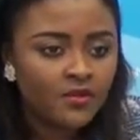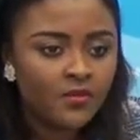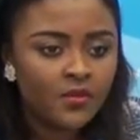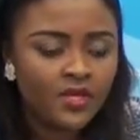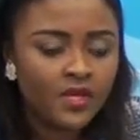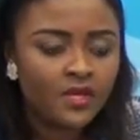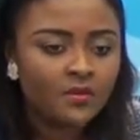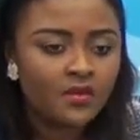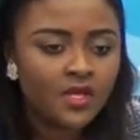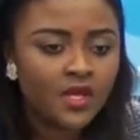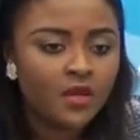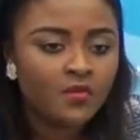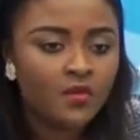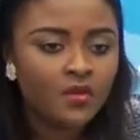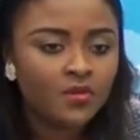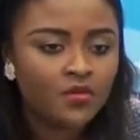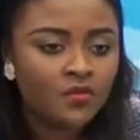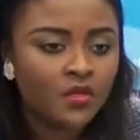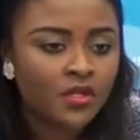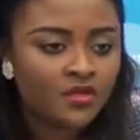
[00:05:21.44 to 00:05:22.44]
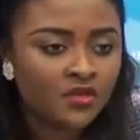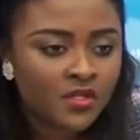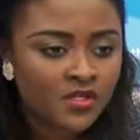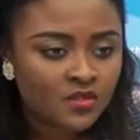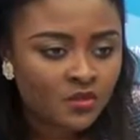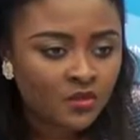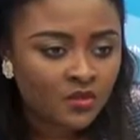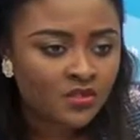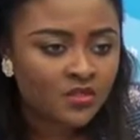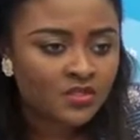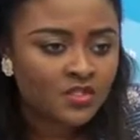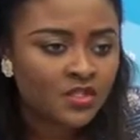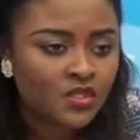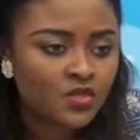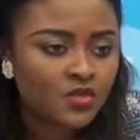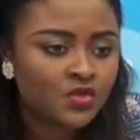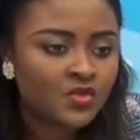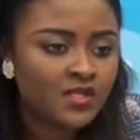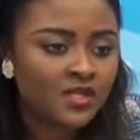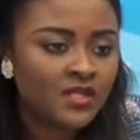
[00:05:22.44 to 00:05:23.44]
we can be able to address all these
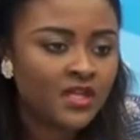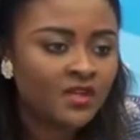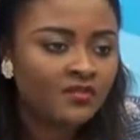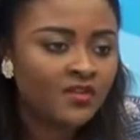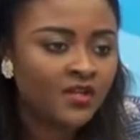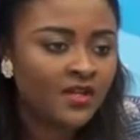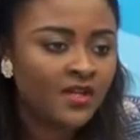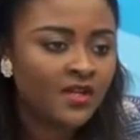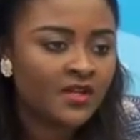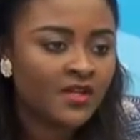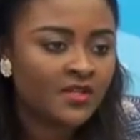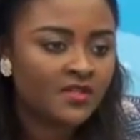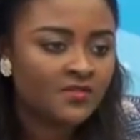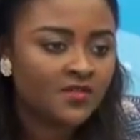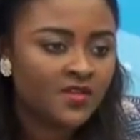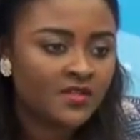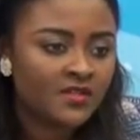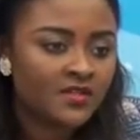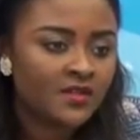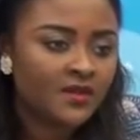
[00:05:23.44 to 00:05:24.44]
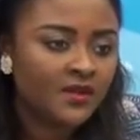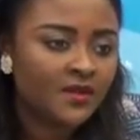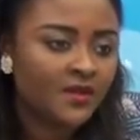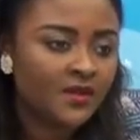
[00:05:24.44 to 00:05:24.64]
issues that Africa is facing.